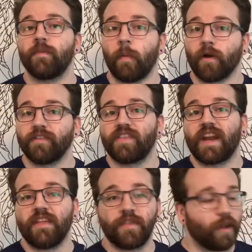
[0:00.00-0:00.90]
the parts
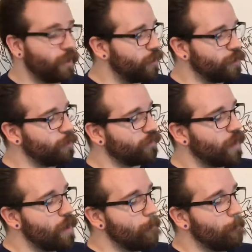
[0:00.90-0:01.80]
that I thought could
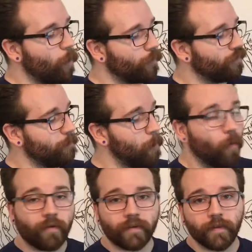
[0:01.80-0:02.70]
use more
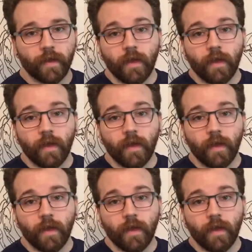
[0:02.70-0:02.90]
support,